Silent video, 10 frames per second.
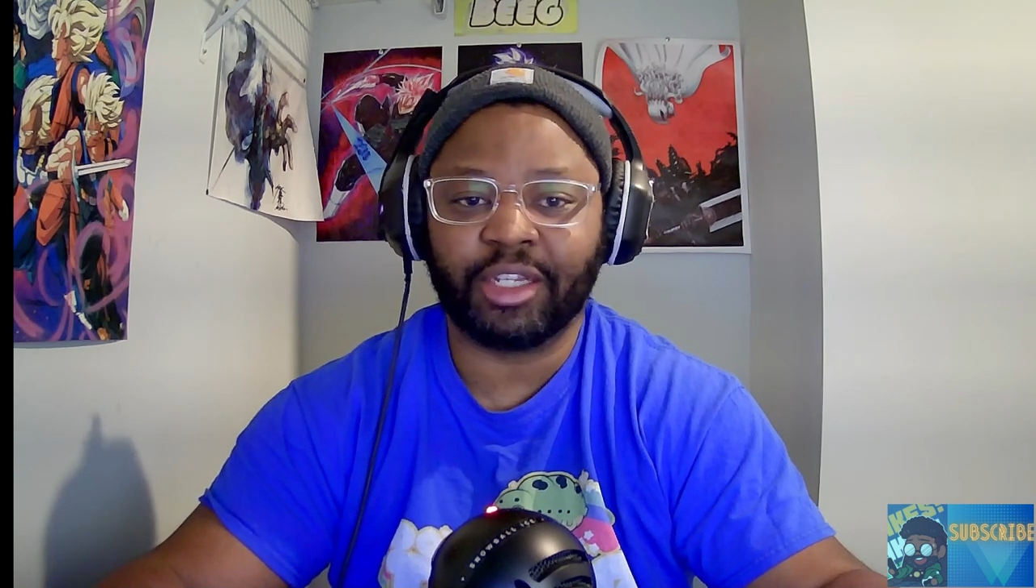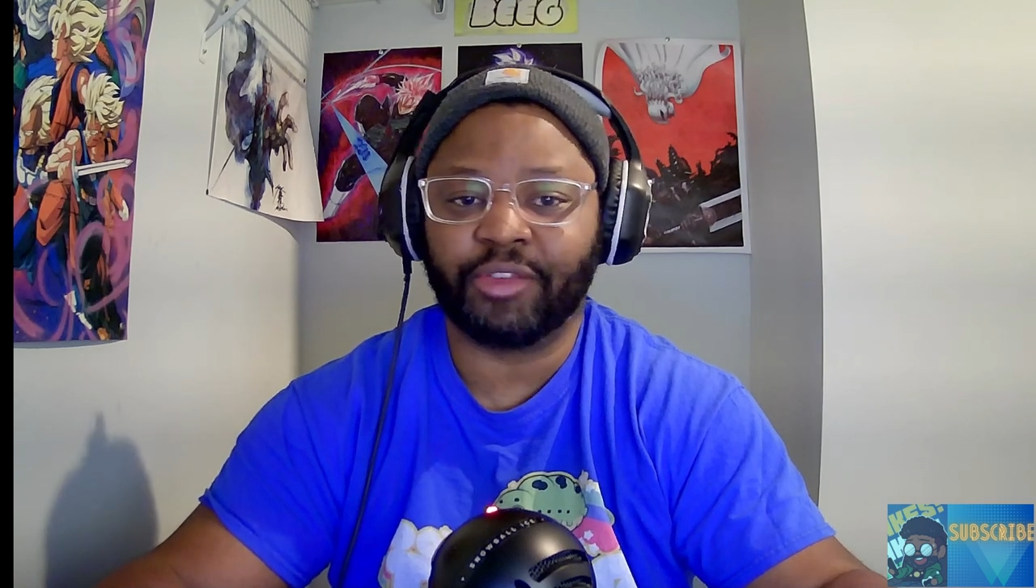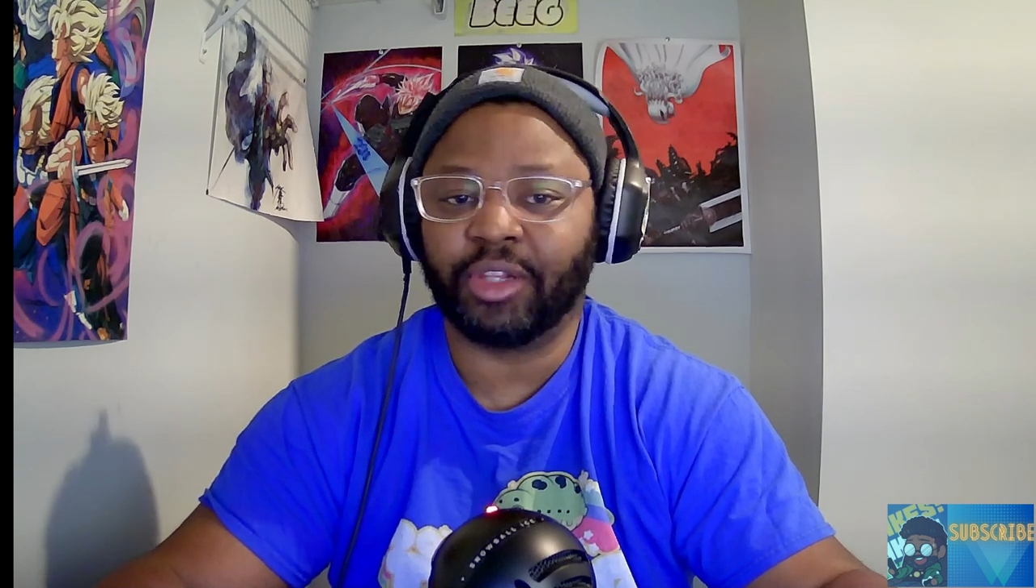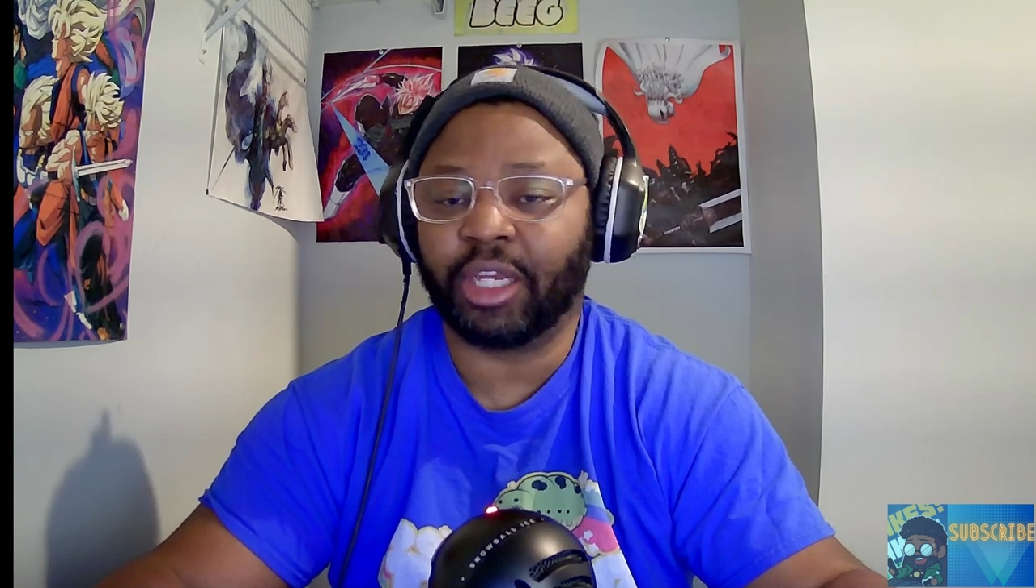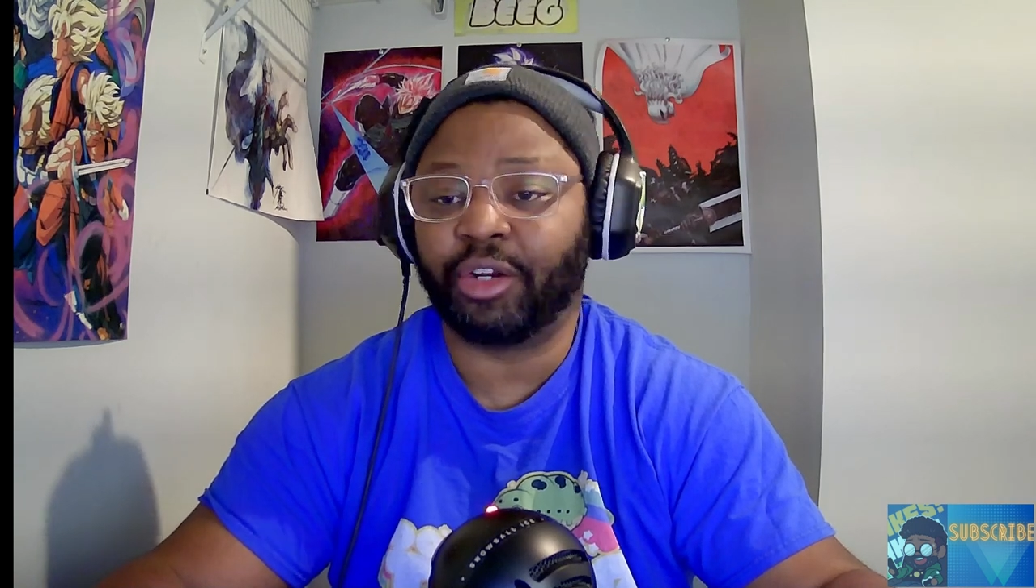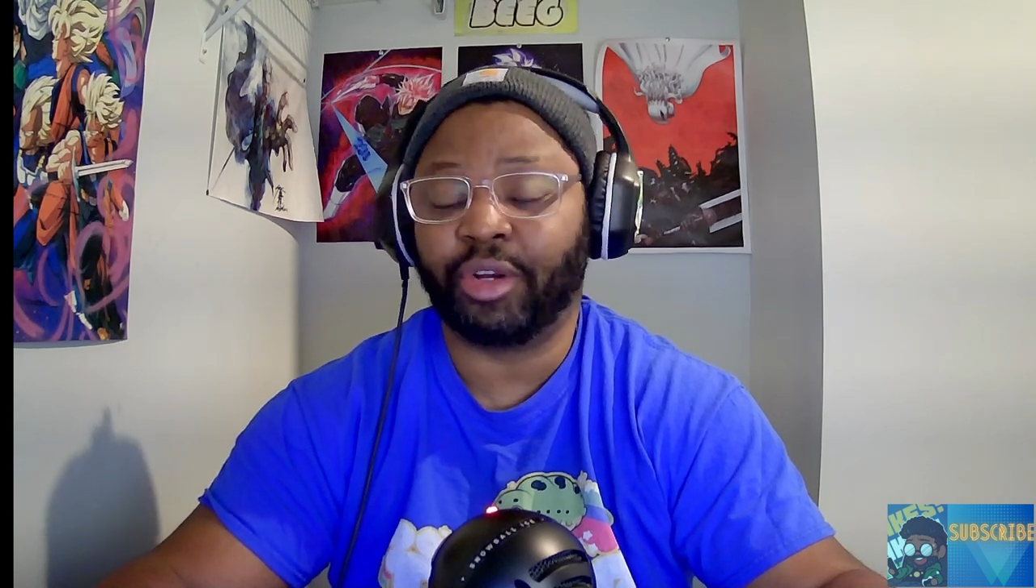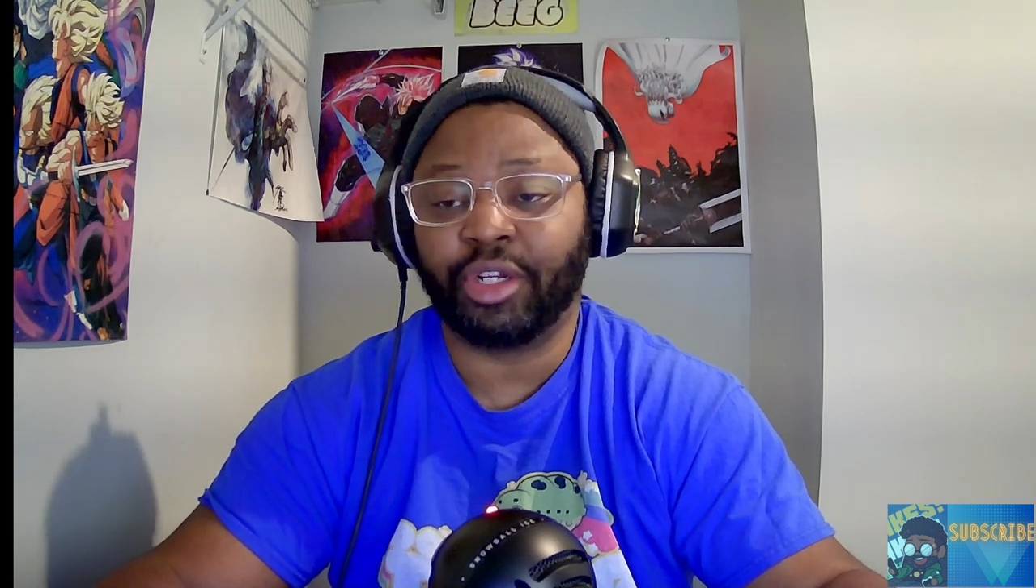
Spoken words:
if you like Greek